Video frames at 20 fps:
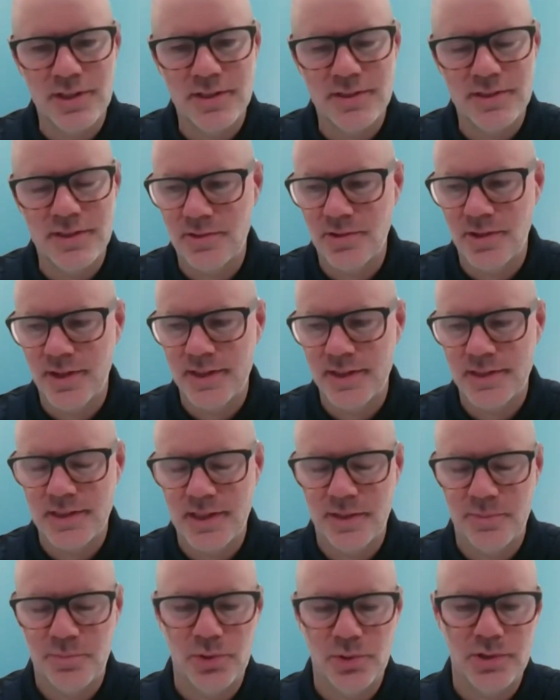And a great
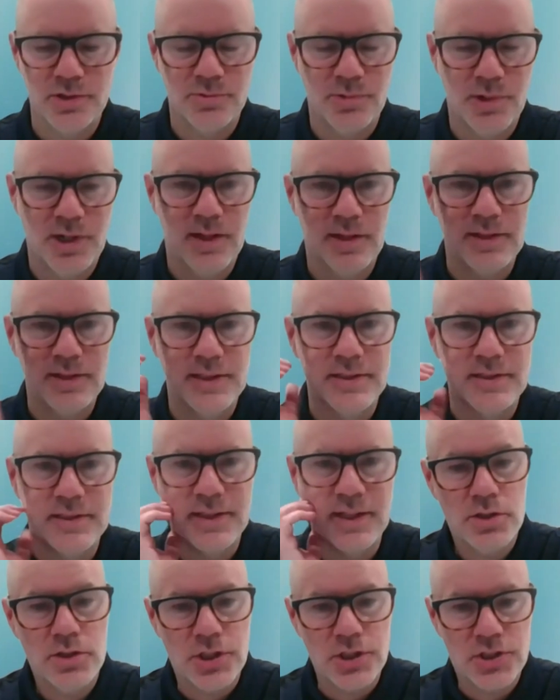example as well.
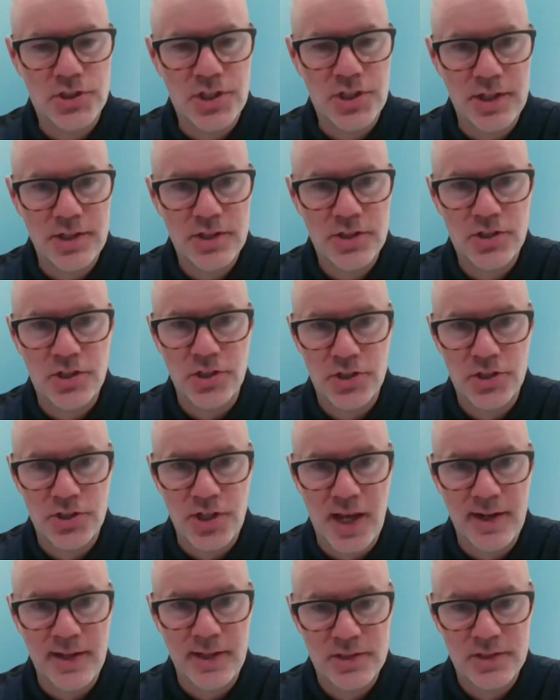And
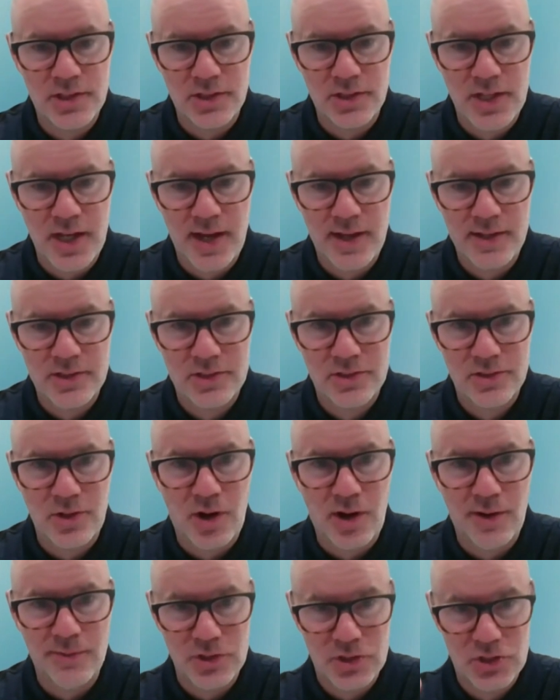sustaining success,
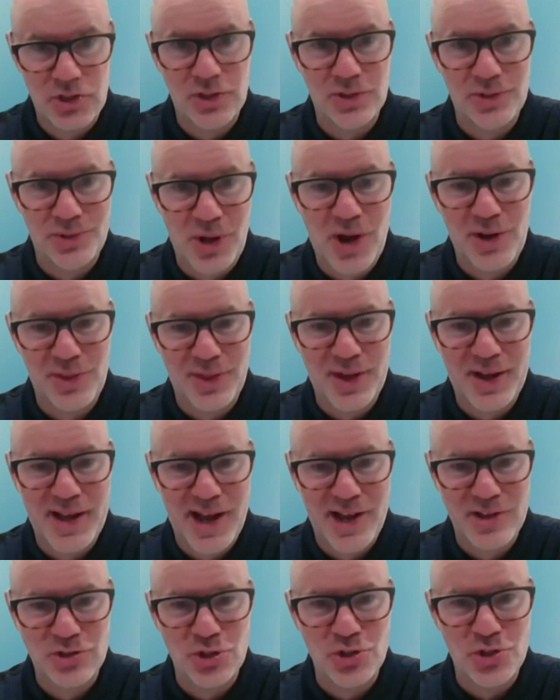obviously, a lot of that
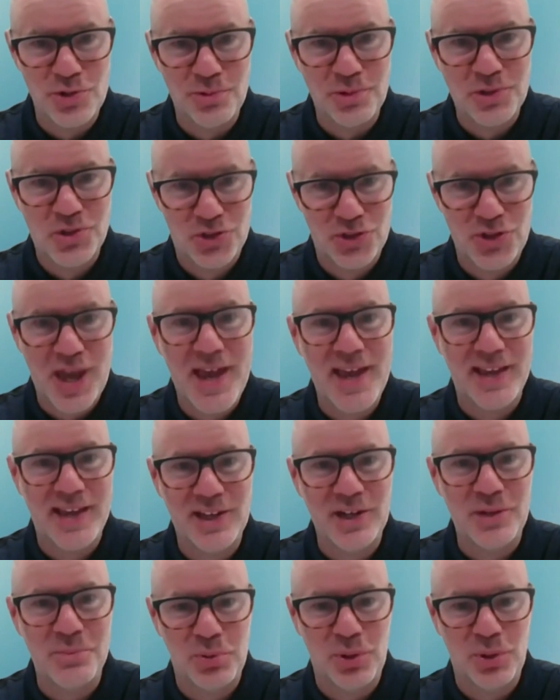has to do with staying
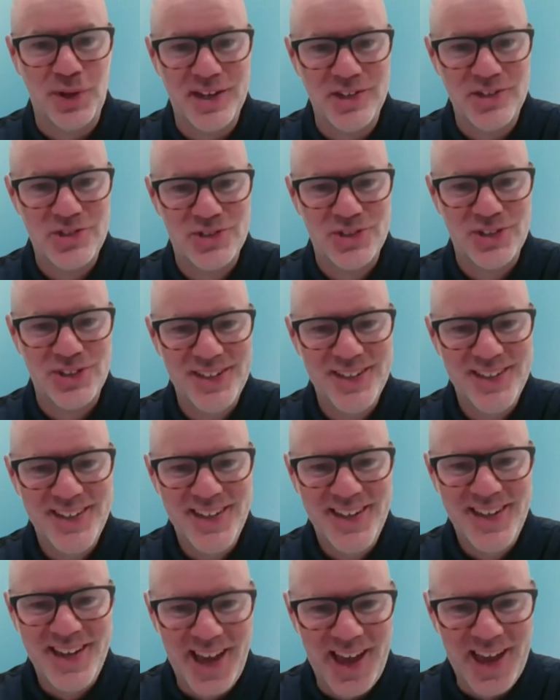in a place.
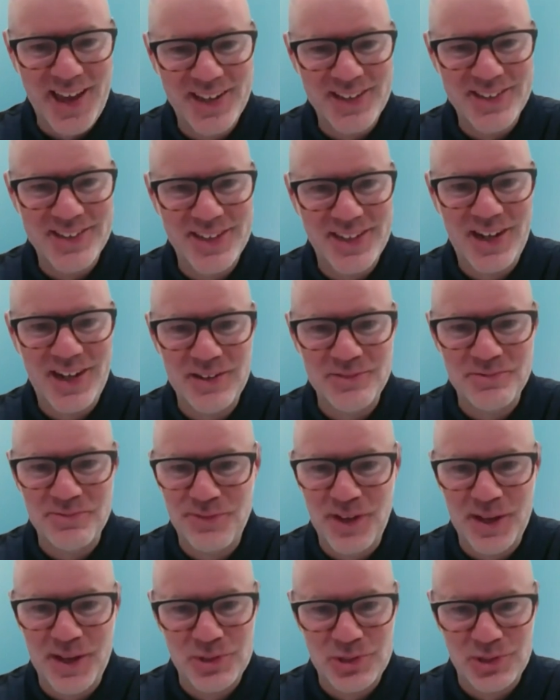And I
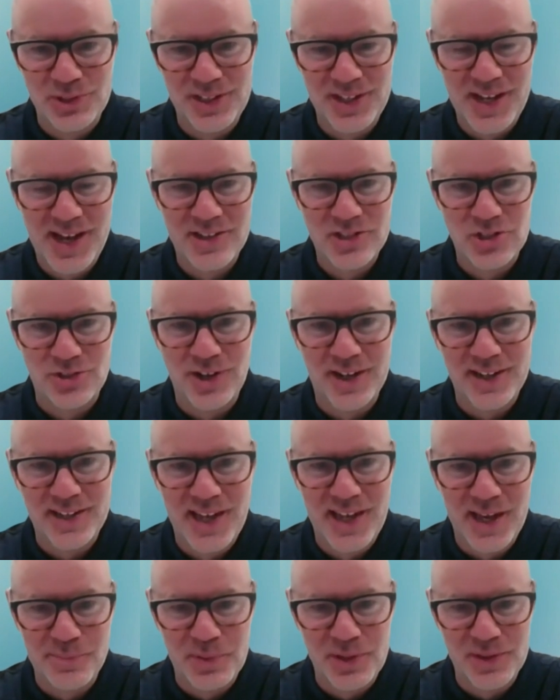famously asked Greg
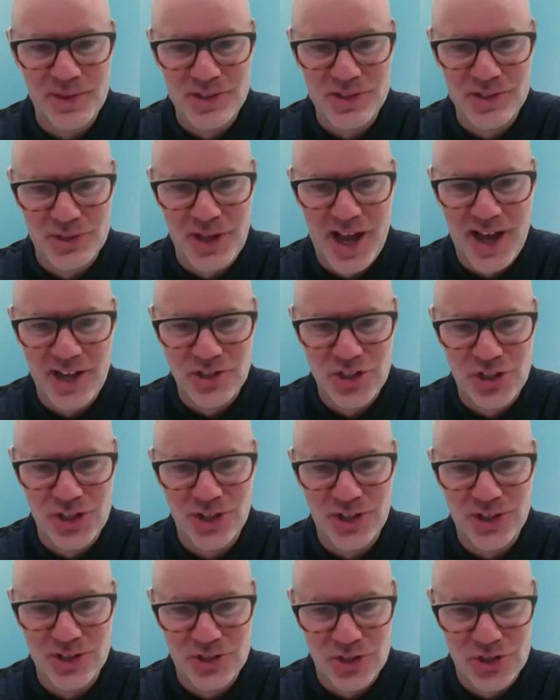Campy this last
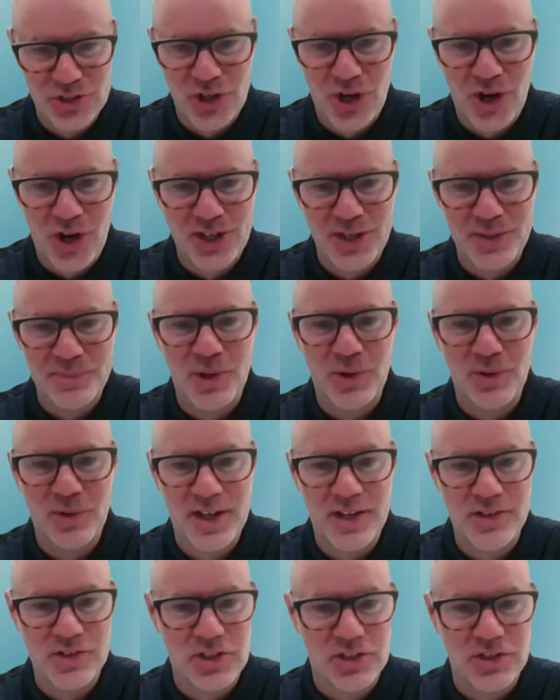year, just talking about
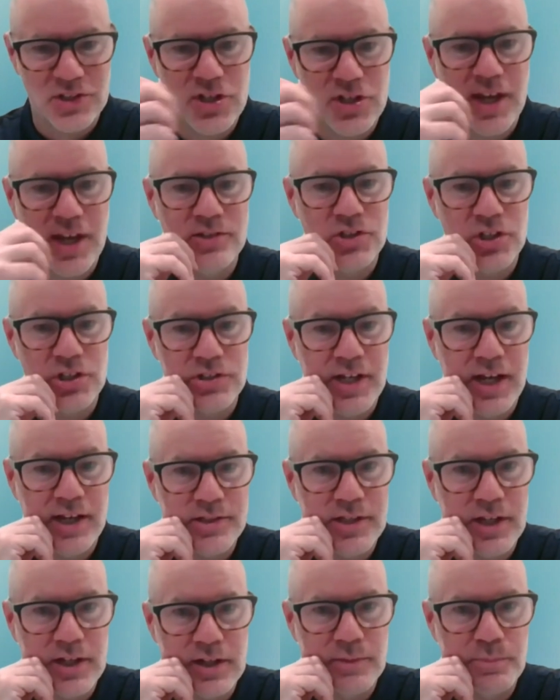his sustained
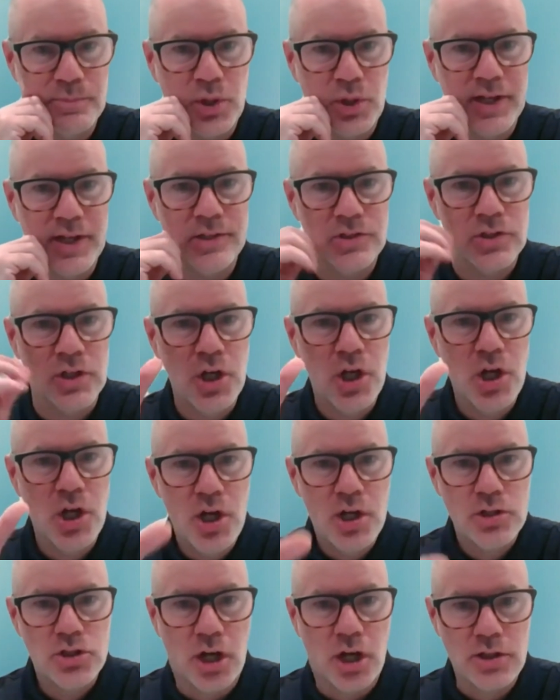success at a place.
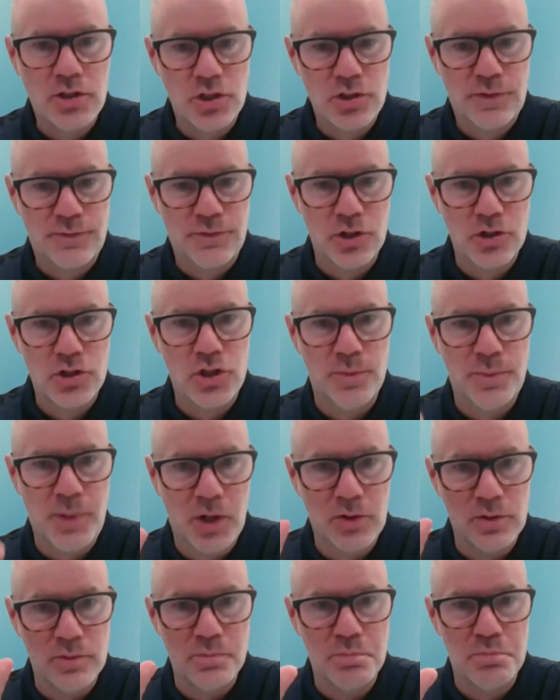Talk to us first
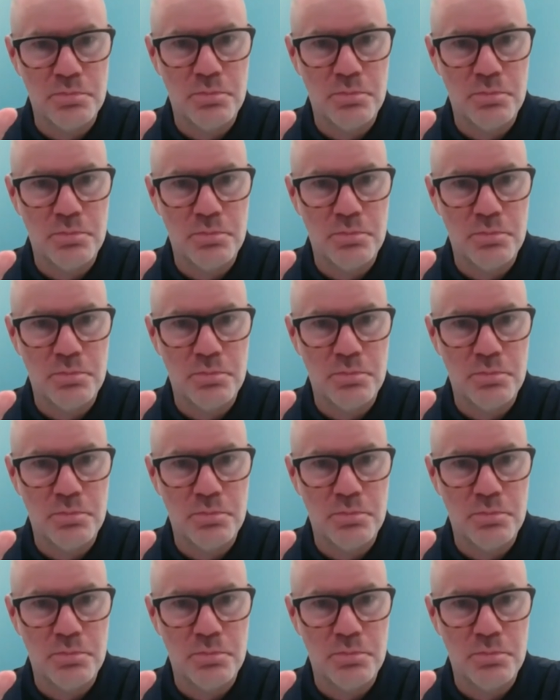about